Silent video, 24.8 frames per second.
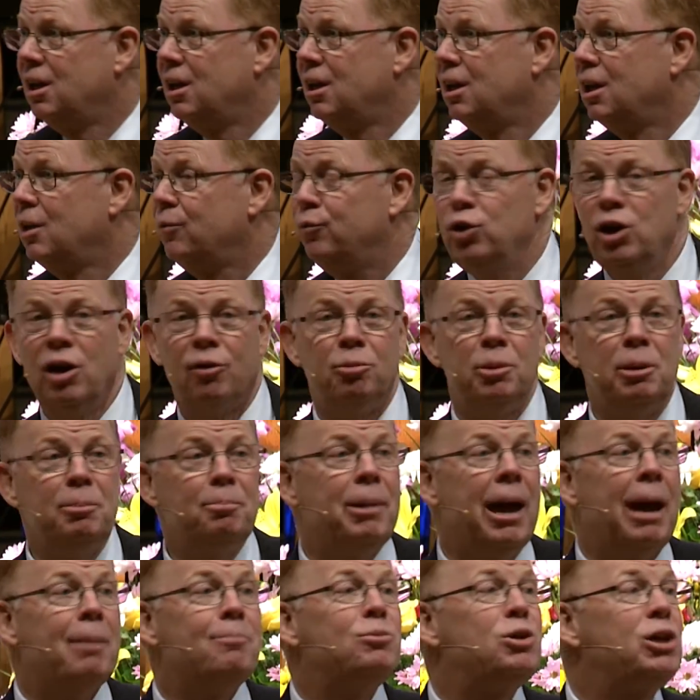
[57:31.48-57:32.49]
If you've never been
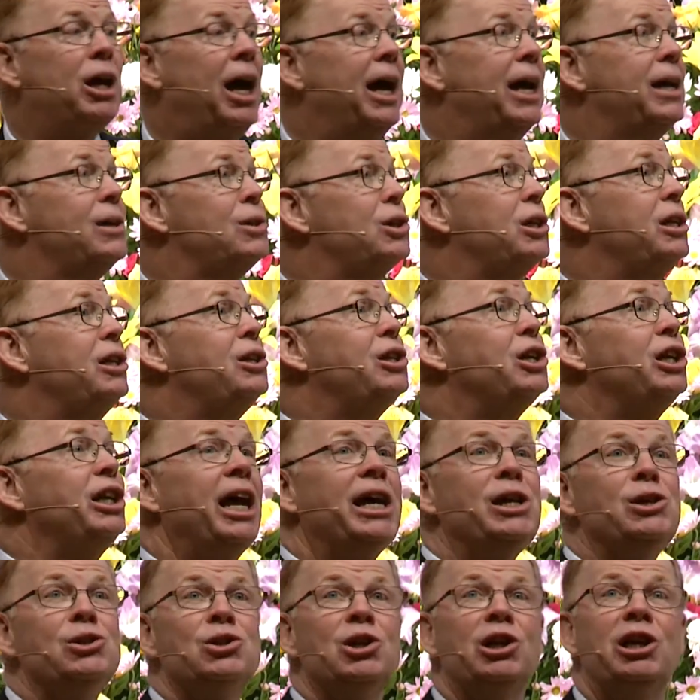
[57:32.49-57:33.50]
baptized,
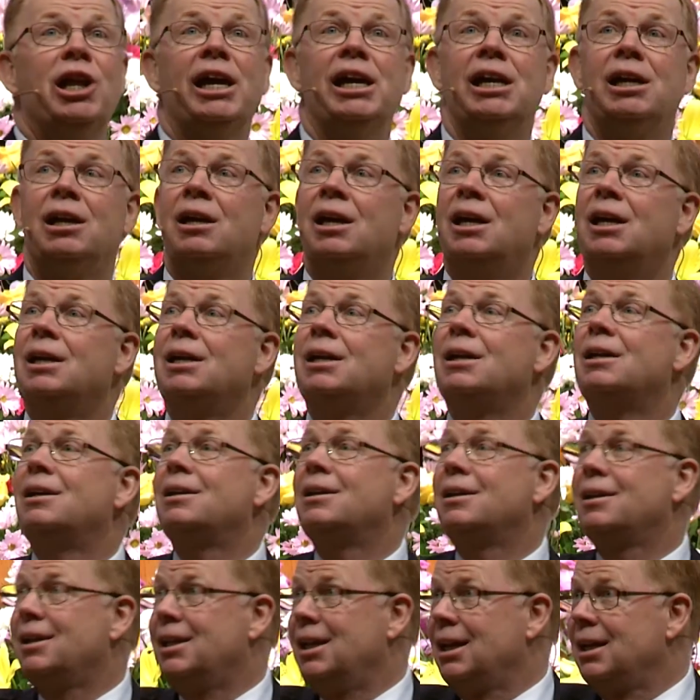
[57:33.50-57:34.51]
today's the day to uh,
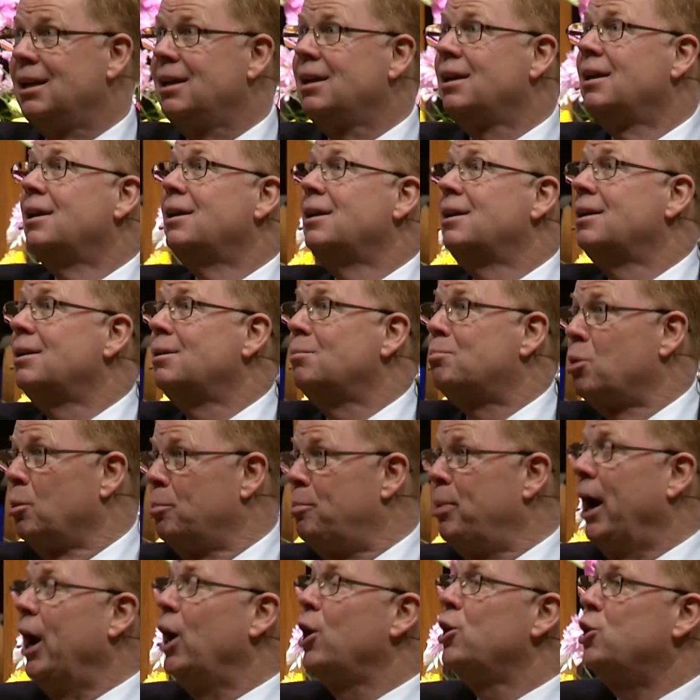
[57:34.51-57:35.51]
get uh,
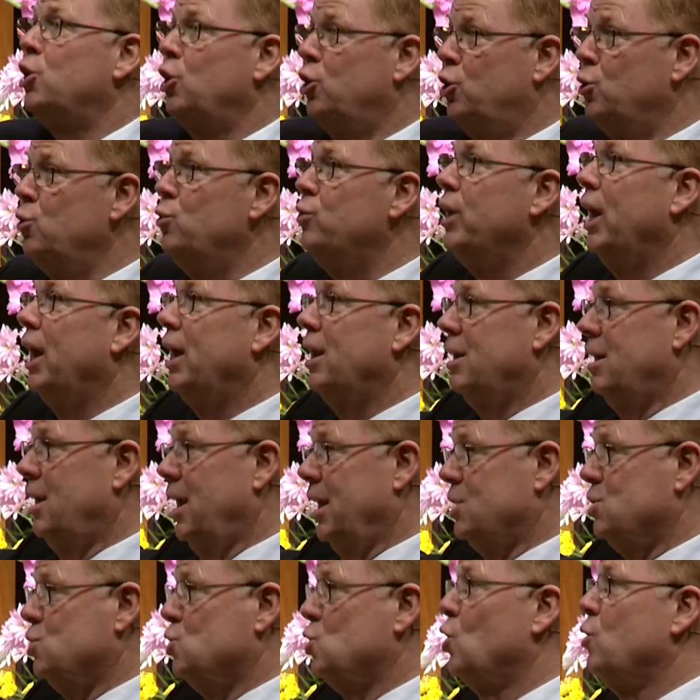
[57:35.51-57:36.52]
prepared to do that
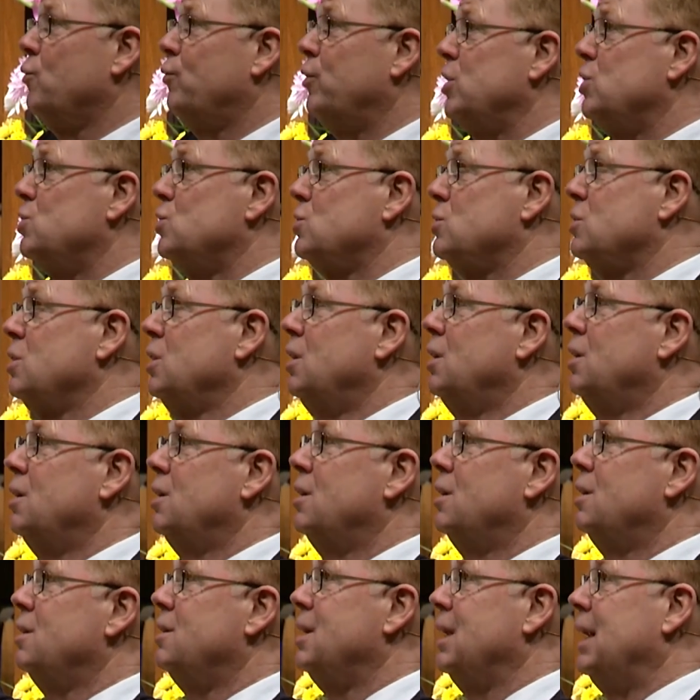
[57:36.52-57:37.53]
next service
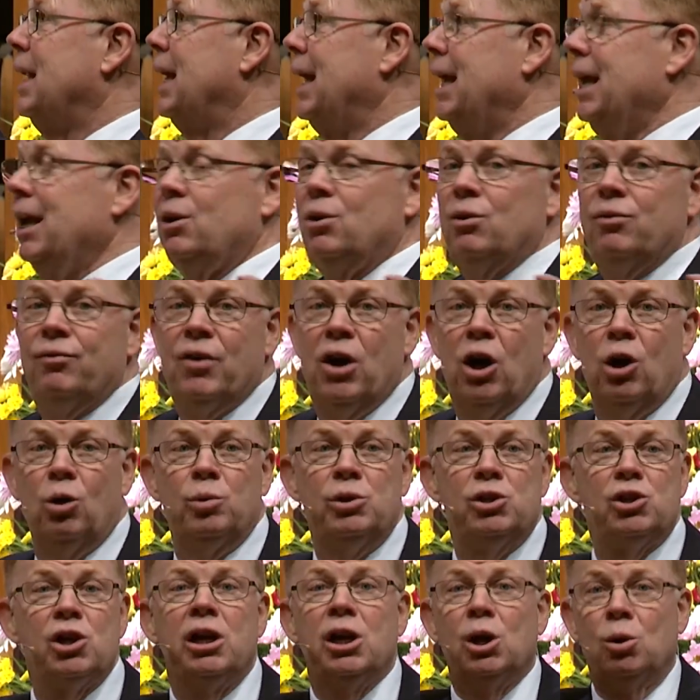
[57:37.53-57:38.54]
uh, tonight or following
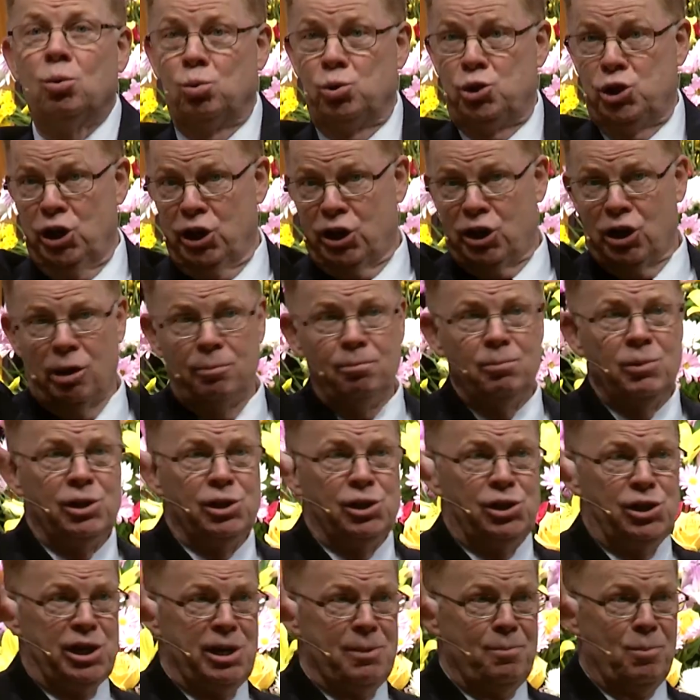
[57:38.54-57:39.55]
Sunday, I want you to come
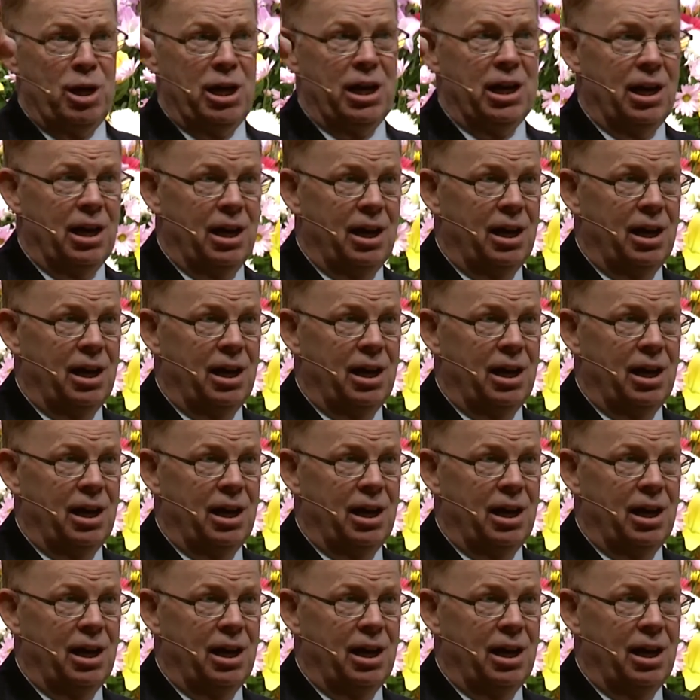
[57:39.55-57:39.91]
see me.